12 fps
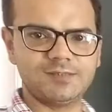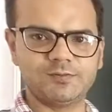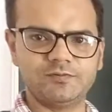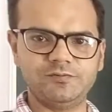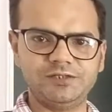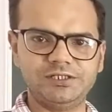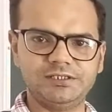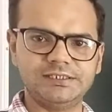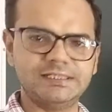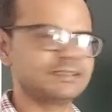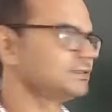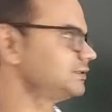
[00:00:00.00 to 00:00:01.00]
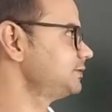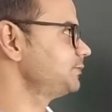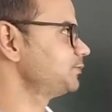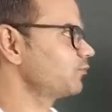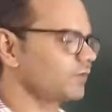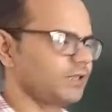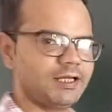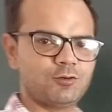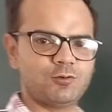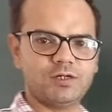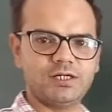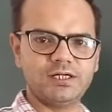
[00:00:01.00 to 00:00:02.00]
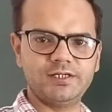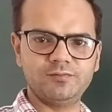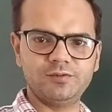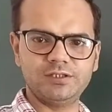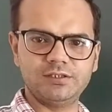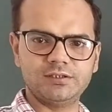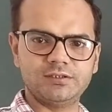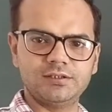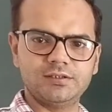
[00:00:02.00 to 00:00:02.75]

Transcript: type of immunity, that is acquired immunity.